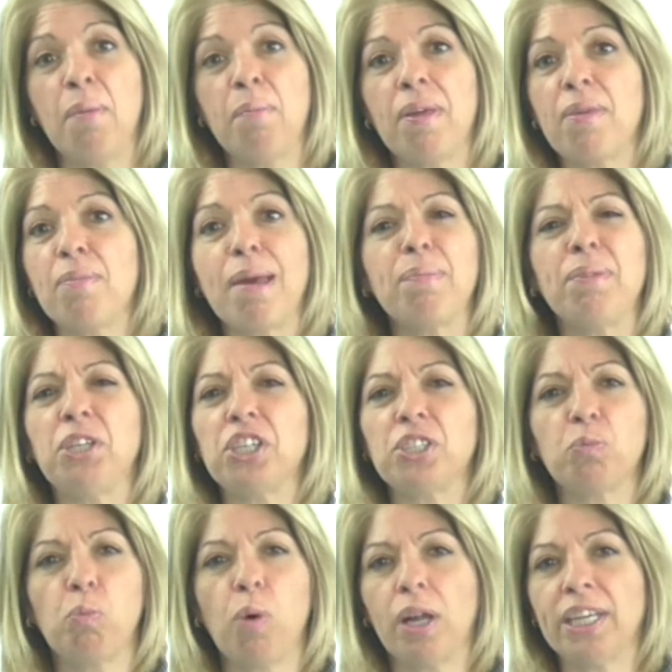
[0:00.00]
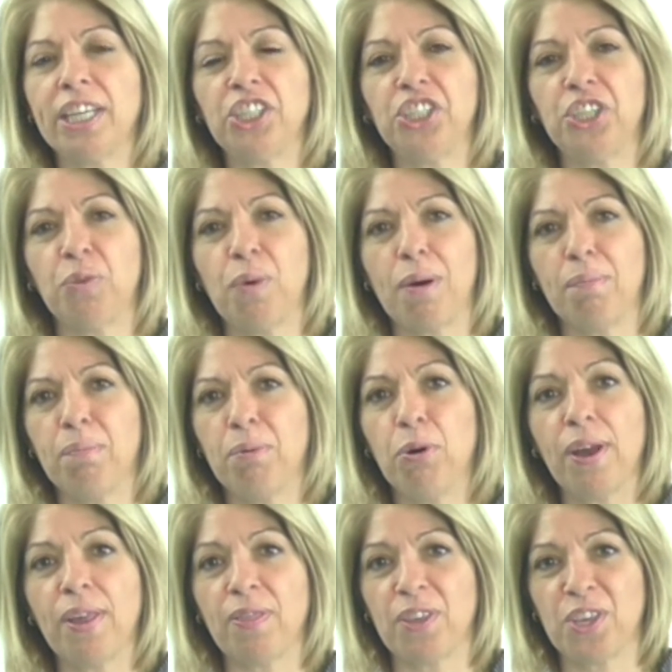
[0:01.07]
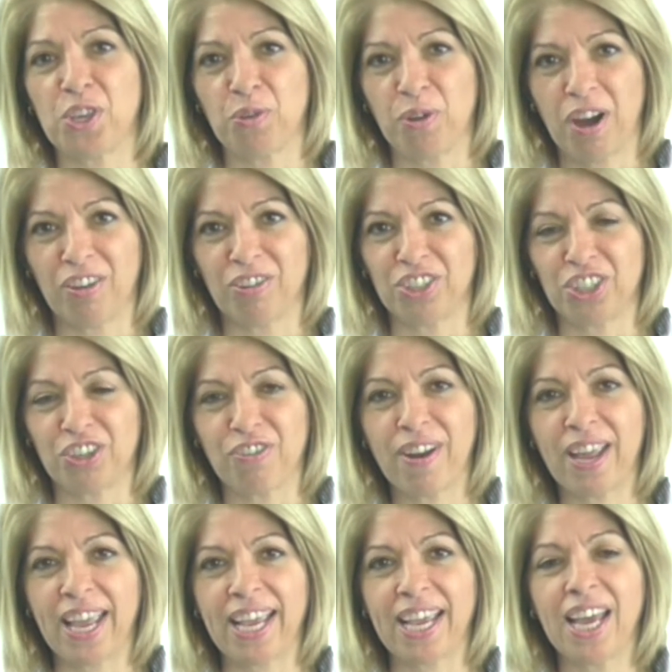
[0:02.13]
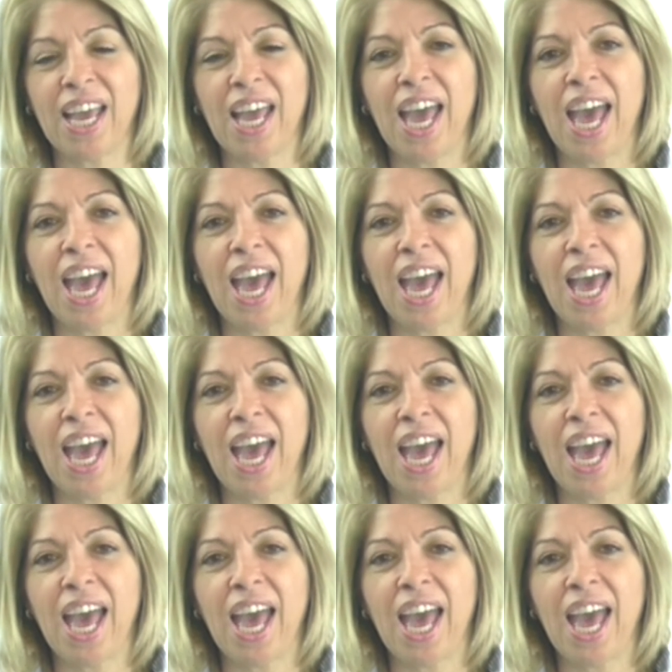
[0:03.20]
but there may be just one issue, one point that you can't agree,